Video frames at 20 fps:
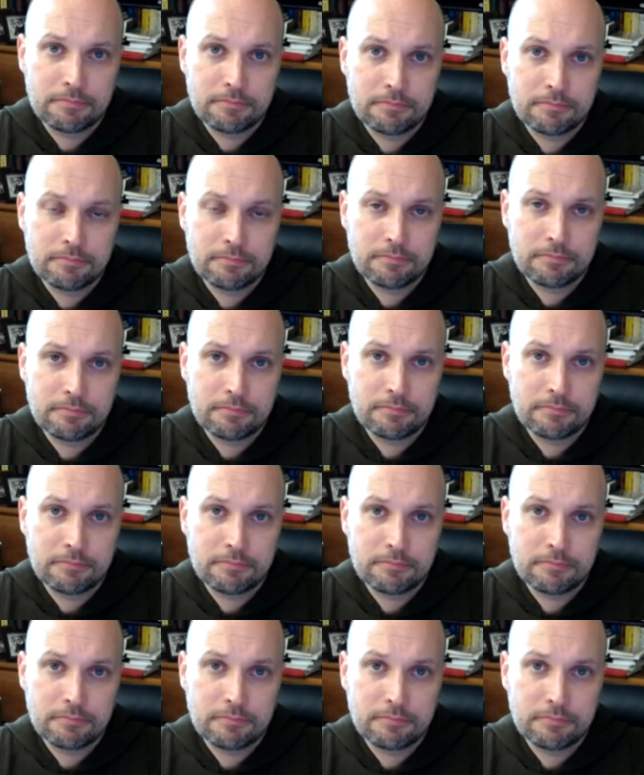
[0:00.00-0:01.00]

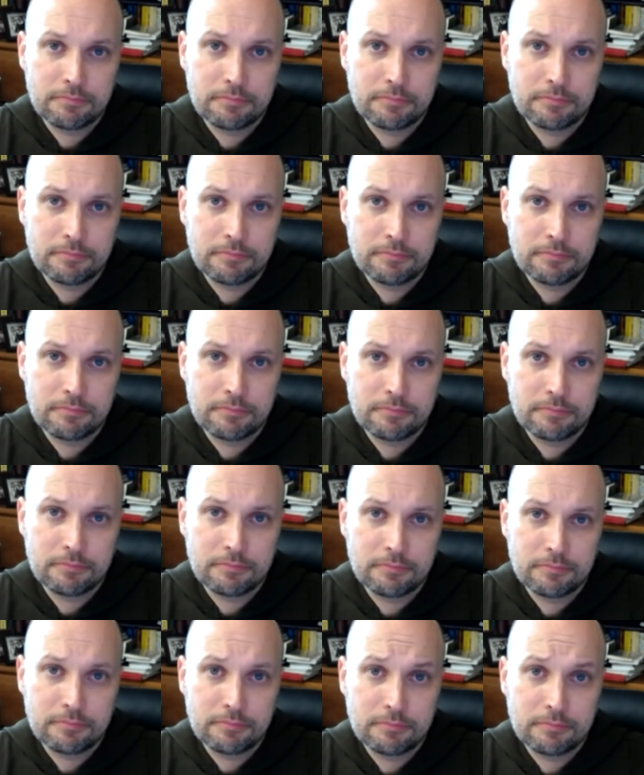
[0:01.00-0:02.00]

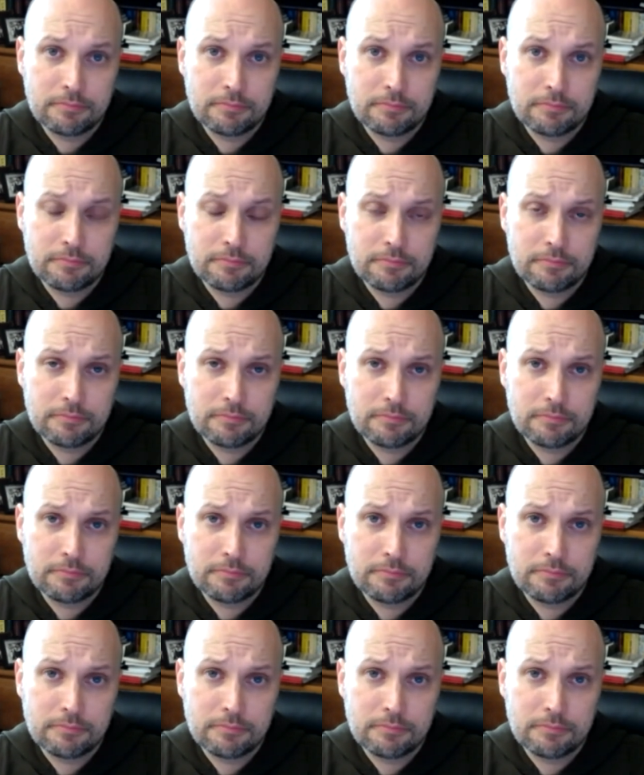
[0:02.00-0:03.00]

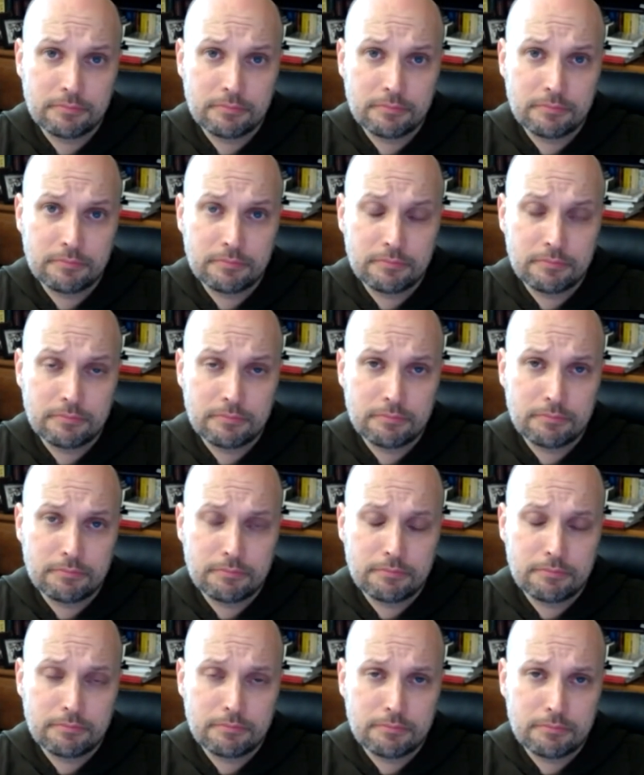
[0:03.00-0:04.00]

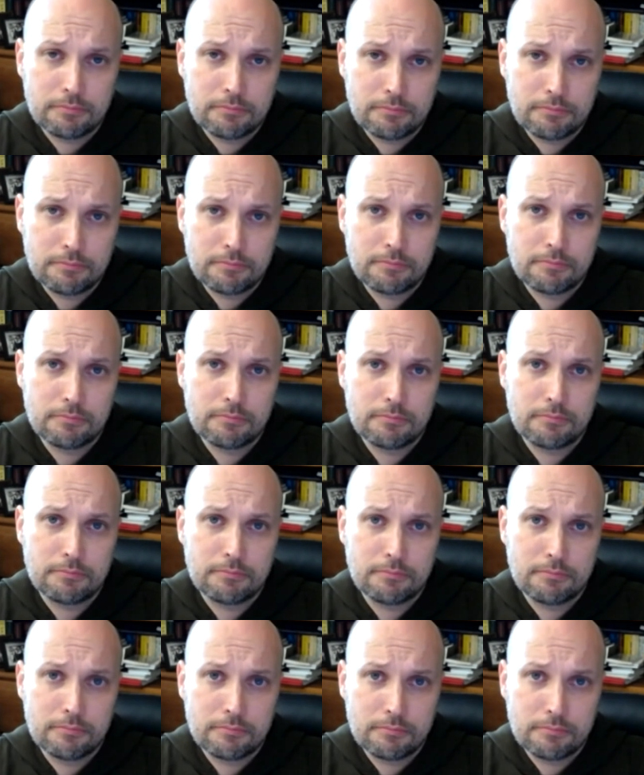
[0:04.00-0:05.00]

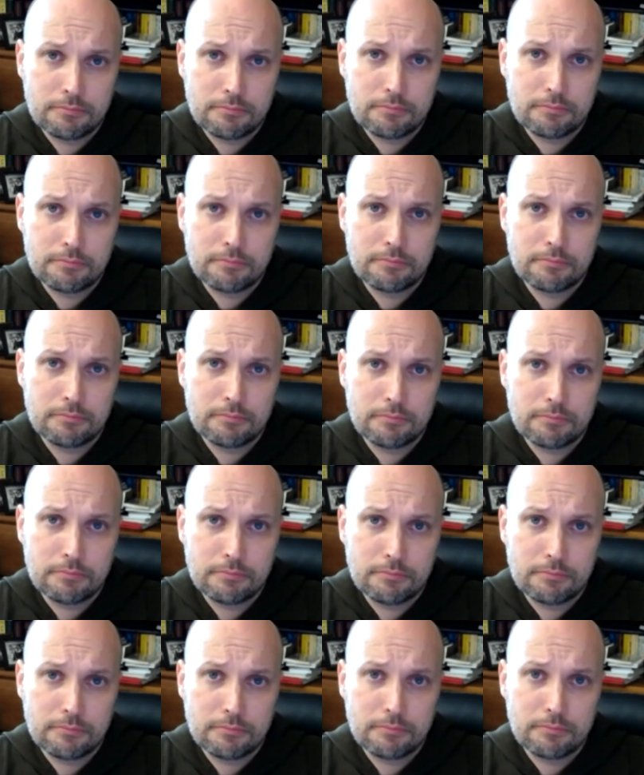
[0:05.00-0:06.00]

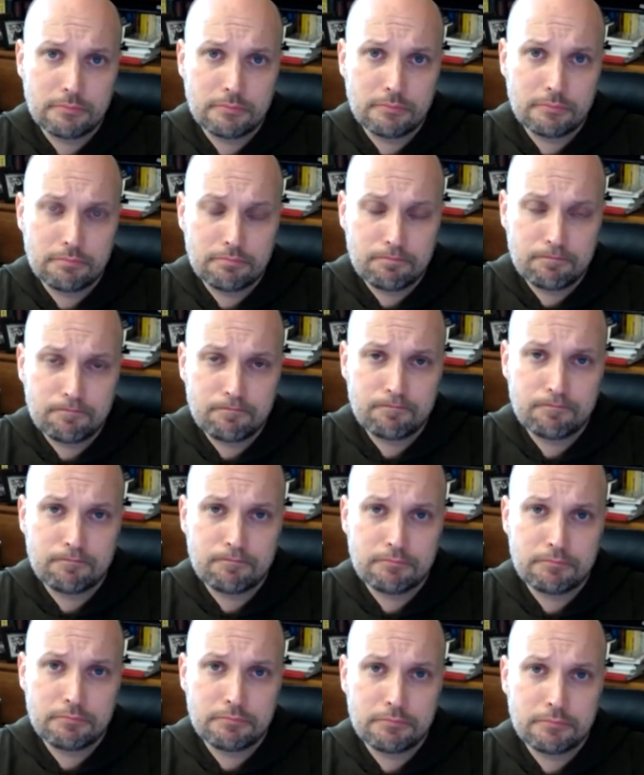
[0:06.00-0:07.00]

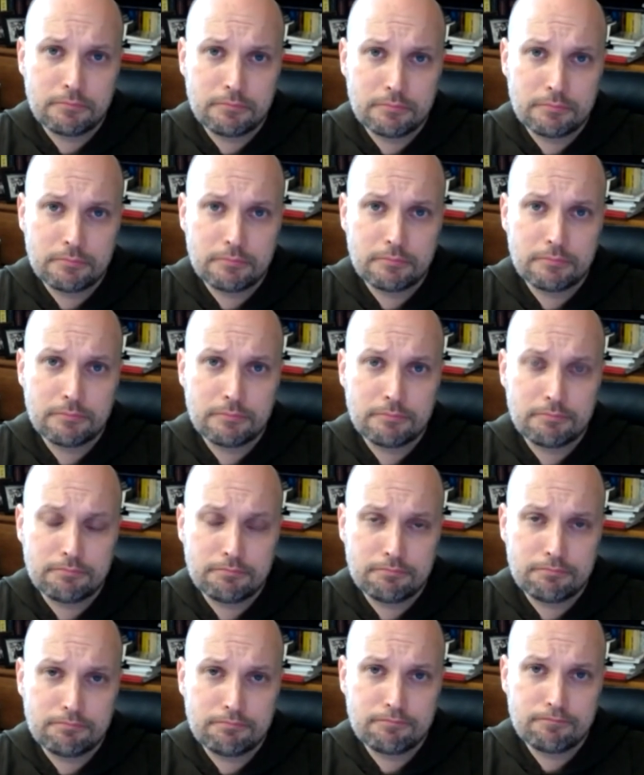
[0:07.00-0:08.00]
(not speaking)